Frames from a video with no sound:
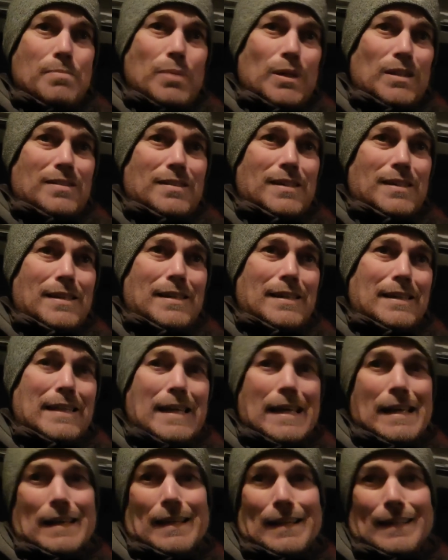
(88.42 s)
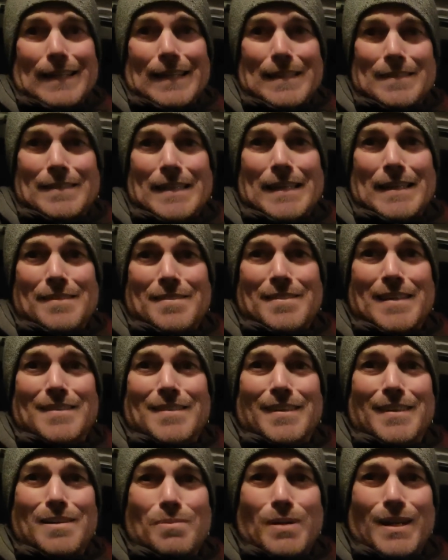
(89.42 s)
But yeah, let's get
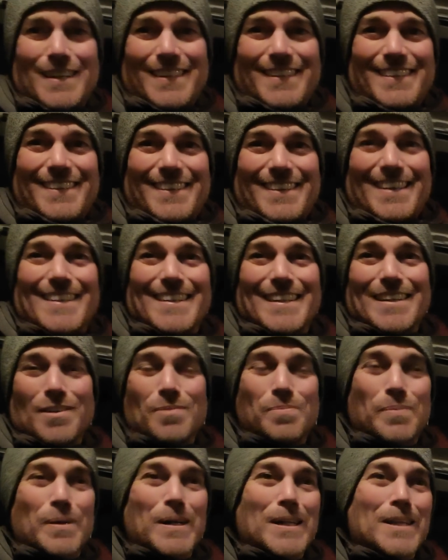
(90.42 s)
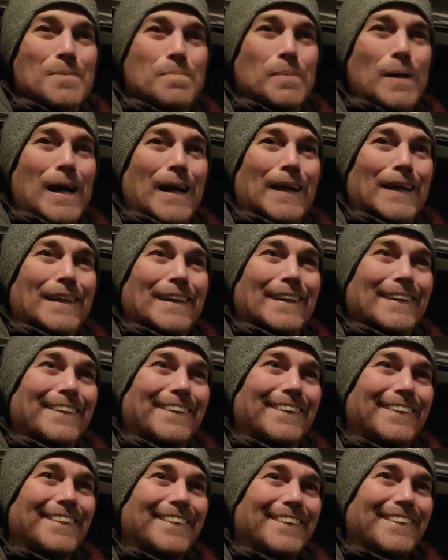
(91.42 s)
set up and then I'll bring you back.
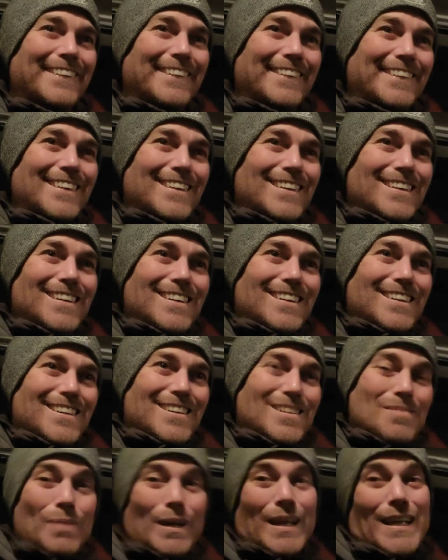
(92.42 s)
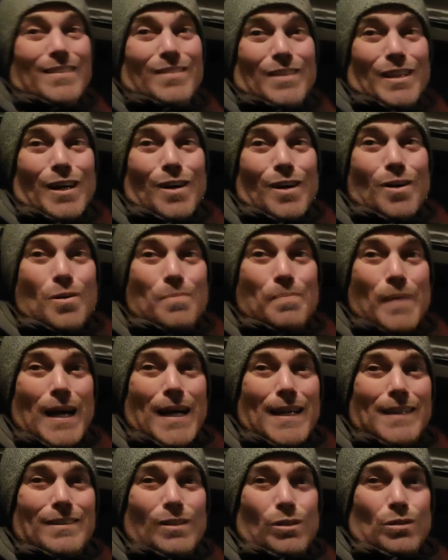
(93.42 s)
But it's cold,
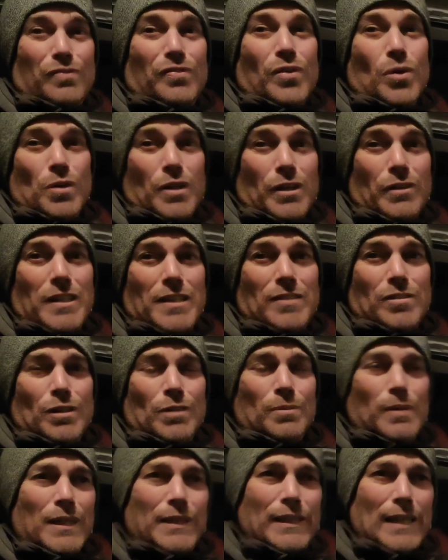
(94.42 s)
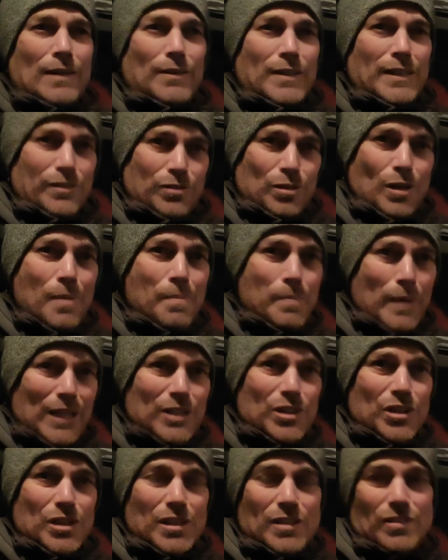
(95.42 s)
man. It's 4 degrees on the way down here, so I
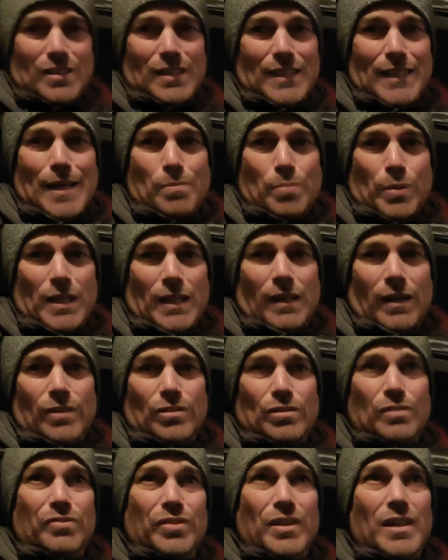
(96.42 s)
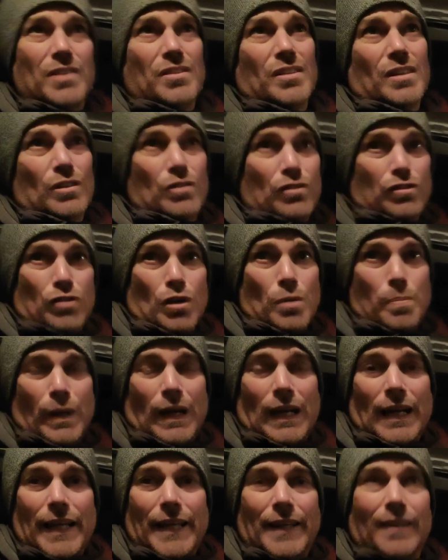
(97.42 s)
imagine it's going to get pretty close to freezing. It's
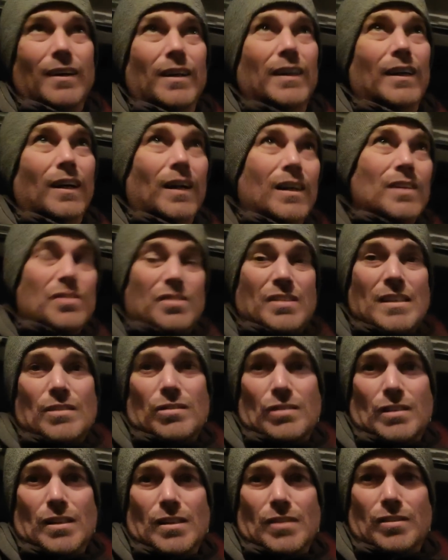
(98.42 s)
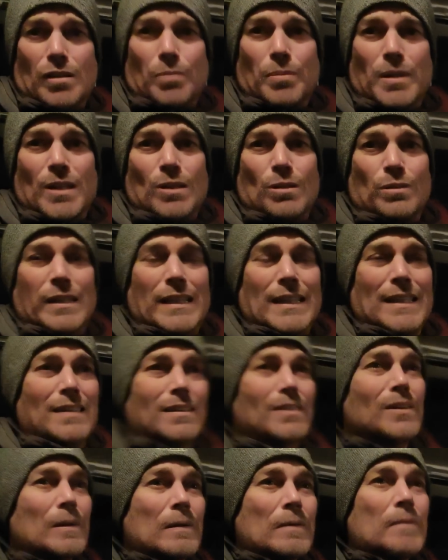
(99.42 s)
super clear night. I can see stars up there already,
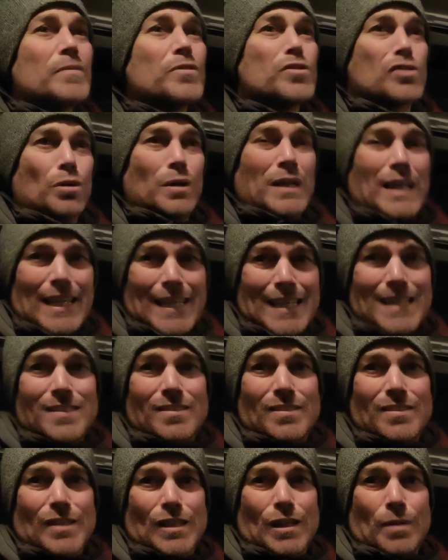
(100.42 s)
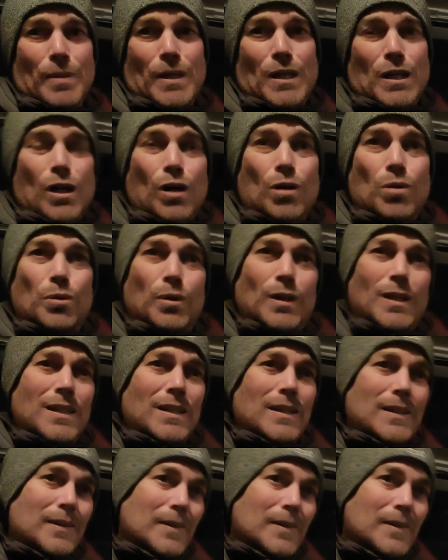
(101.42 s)
so it is going to be a cold one.